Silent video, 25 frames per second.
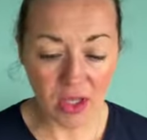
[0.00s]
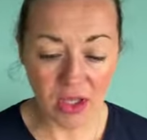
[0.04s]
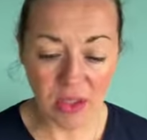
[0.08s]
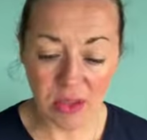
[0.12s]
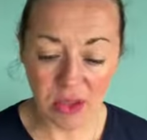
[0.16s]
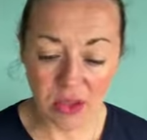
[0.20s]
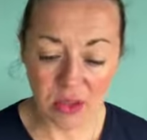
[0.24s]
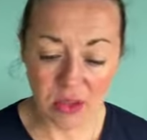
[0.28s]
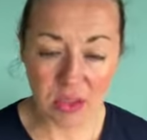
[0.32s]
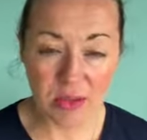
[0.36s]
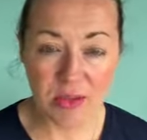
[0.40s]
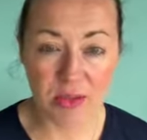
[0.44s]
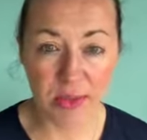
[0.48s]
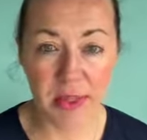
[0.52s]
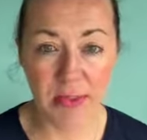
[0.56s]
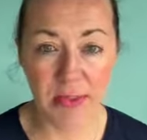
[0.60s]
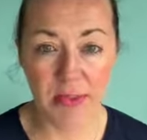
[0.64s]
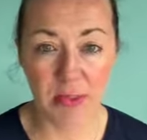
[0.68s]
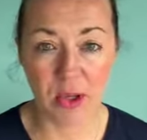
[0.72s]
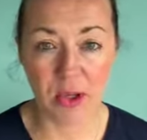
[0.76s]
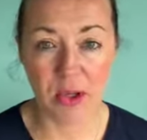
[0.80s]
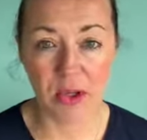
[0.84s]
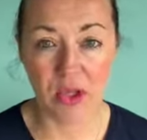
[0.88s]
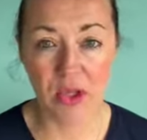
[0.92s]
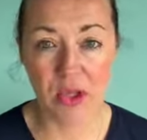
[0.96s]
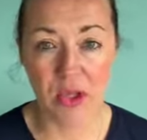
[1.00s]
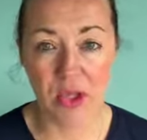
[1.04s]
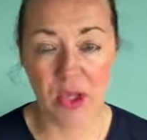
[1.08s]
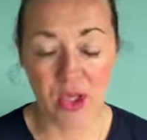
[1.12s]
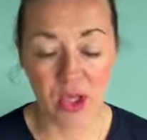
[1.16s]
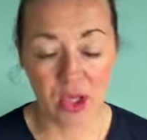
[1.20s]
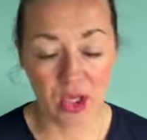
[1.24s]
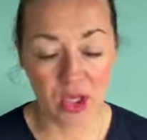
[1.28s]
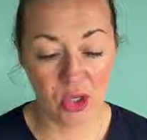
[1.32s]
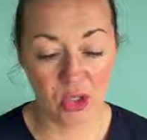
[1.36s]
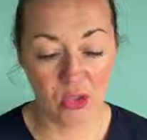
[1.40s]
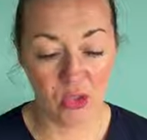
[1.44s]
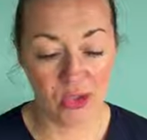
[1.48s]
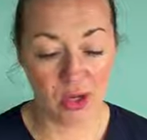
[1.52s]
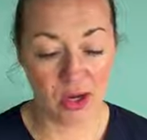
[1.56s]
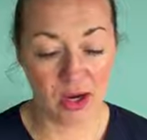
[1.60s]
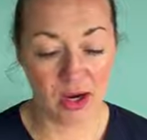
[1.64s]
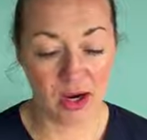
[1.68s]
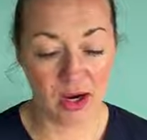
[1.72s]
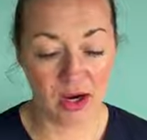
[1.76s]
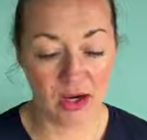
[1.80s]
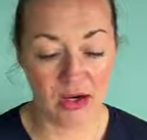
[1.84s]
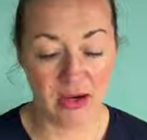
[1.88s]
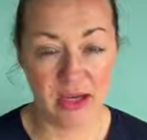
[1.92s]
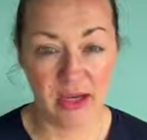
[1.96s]
those people who
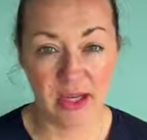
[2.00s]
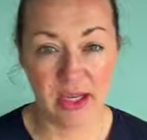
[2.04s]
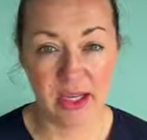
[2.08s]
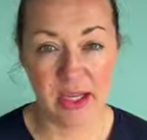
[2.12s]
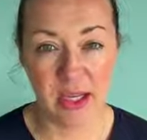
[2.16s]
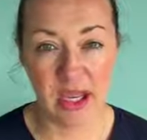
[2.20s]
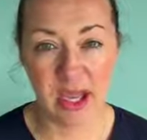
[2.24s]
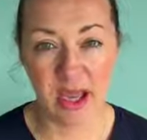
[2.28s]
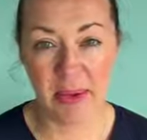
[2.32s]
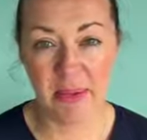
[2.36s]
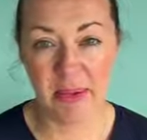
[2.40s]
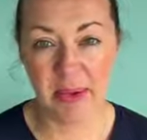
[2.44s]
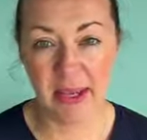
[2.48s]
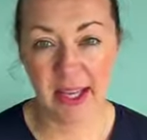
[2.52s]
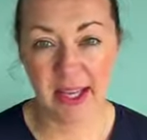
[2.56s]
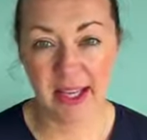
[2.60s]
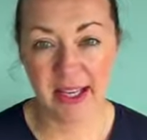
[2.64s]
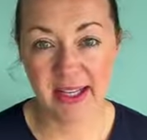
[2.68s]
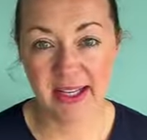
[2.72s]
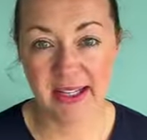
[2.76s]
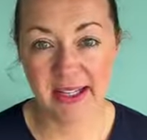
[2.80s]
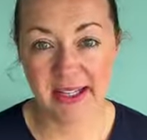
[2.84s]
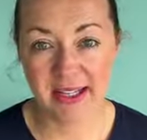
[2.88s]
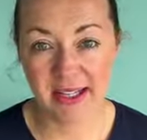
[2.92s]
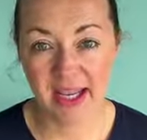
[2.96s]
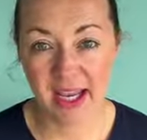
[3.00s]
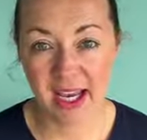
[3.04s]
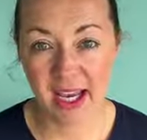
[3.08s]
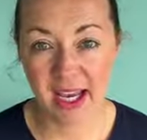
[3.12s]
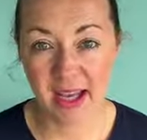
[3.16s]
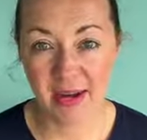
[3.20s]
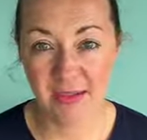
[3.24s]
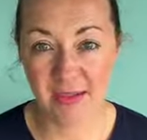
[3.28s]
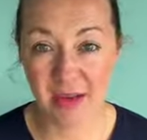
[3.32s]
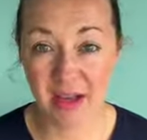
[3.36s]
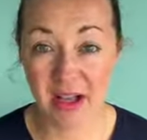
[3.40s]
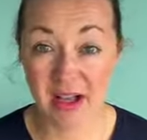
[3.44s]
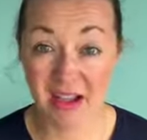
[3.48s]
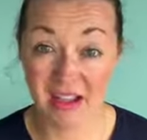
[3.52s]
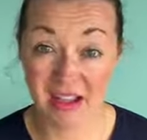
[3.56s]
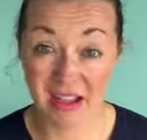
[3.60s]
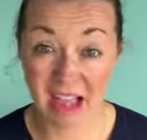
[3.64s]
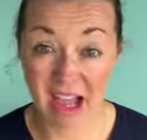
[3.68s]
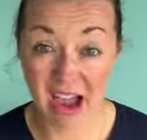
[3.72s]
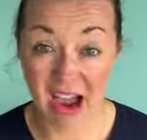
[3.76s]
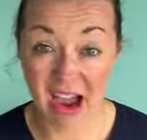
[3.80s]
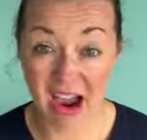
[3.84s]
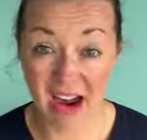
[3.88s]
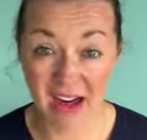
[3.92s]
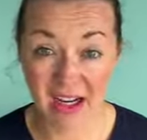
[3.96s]
are a bit
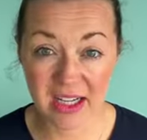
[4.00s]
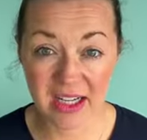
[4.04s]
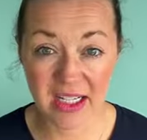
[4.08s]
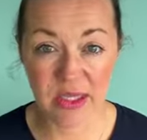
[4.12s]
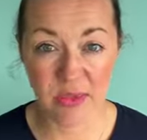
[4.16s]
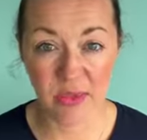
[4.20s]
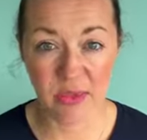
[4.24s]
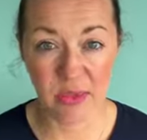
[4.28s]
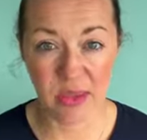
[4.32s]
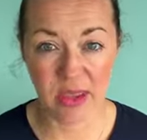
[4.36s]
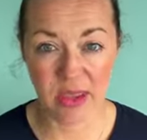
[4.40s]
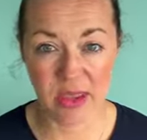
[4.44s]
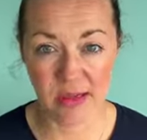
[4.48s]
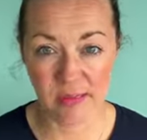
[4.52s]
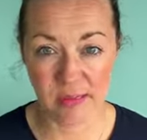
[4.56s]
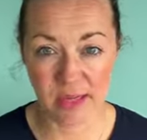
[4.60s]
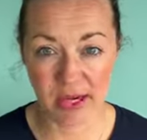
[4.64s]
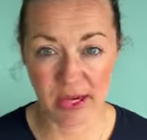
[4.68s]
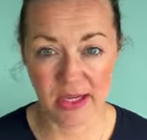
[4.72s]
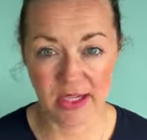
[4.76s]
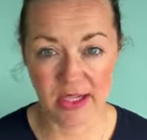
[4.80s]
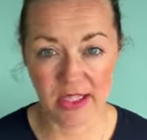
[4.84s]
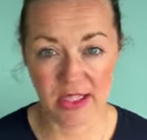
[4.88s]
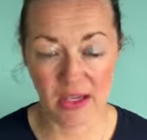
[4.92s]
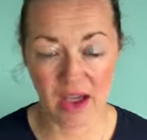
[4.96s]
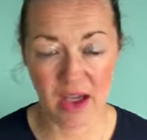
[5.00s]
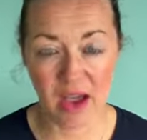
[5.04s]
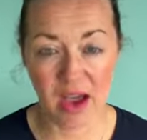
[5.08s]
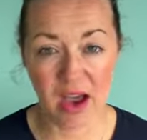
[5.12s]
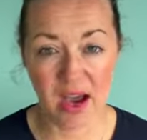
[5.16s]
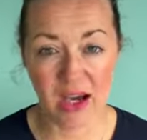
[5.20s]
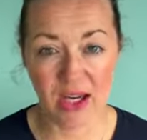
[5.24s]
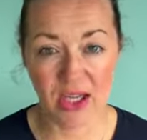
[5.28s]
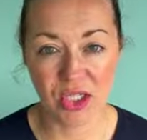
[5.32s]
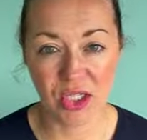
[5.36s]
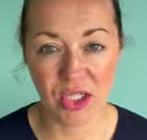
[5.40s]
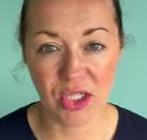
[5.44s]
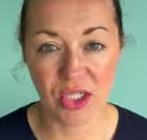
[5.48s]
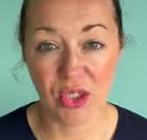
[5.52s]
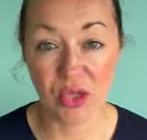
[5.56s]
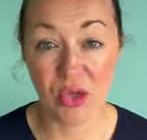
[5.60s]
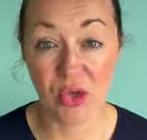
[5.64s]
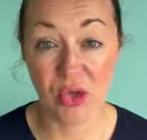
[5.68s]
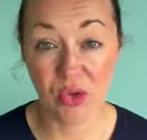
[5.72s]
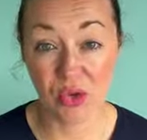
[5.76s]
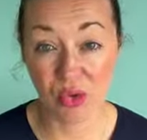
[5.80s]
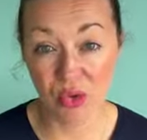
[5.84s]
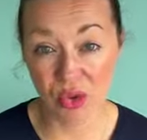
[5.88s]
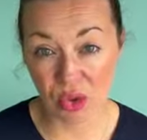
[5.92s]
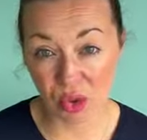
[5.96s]
lax with their personal hygiene,
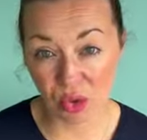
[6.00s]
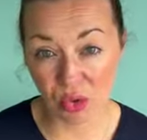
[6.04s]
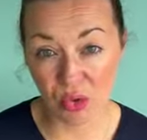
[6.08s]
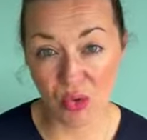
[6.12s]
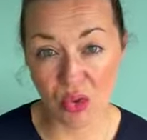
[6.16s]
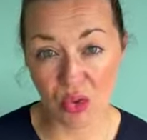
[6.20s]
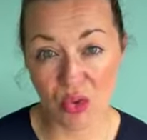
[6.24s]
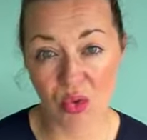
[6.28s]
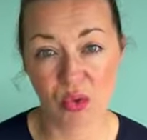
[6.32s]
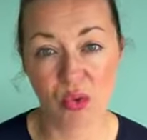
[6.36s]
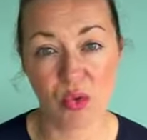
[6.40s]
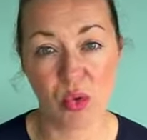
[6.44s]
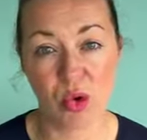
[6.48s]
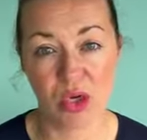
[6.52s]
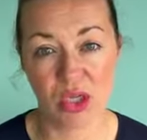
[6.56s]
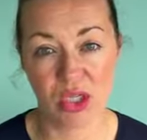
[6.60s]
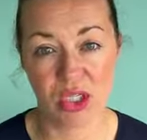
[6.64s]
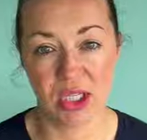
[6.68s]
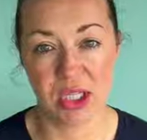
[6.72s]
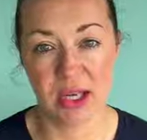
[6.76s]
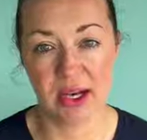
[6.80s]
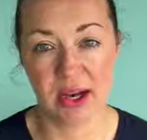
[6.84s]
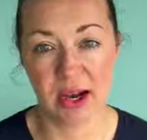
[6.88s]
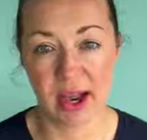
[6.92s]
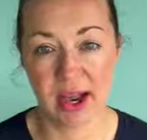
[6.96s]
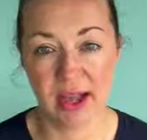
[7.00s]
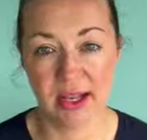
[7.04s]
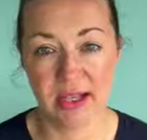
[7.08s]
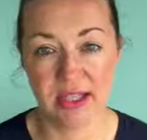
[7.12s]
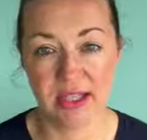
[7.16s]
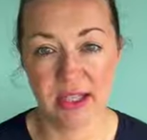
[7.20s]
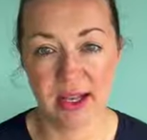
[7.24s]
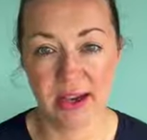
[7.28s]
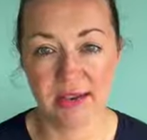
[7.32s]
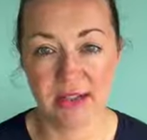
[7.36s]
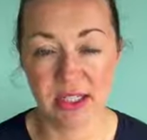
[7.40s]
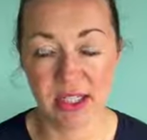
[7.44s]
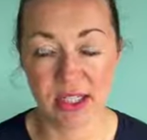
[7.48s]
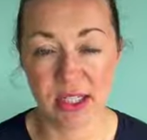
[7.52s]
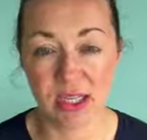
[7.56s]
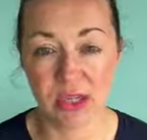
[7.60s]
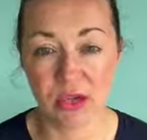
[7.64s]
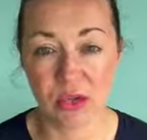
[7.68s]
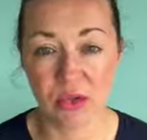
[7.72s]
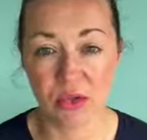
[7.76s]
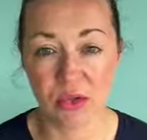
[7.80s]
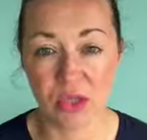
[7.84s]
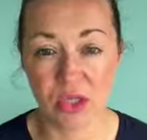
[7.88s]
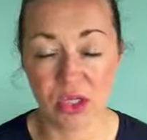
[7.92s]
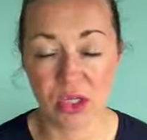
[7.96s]
who don't wash their hands after they
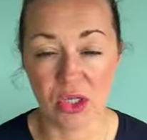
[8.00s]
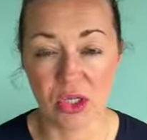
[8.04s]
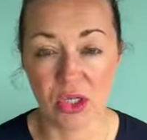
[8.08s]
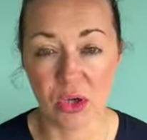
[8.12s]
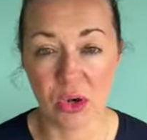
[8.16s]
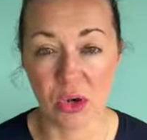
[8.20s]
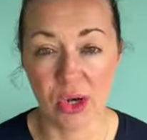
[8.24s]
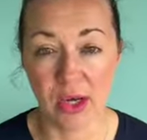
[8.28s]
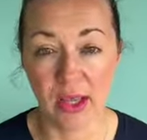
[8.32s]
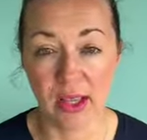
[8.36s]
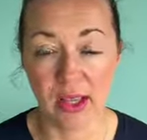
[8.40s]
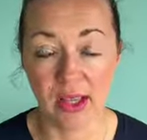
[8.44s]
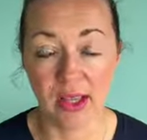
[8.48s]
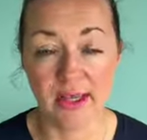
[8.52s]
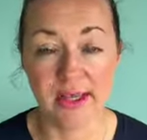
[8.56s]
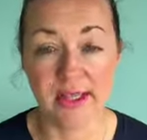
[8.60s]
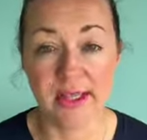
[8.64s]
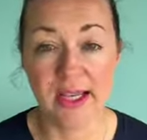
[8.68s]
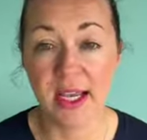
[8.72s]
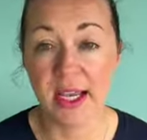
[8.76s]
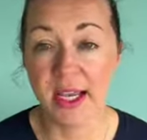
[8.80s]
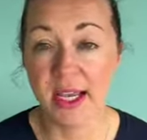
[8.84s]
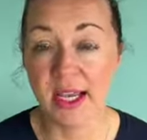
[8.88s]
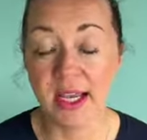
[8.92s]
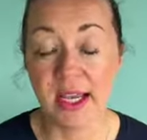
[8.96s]
go to the toilet.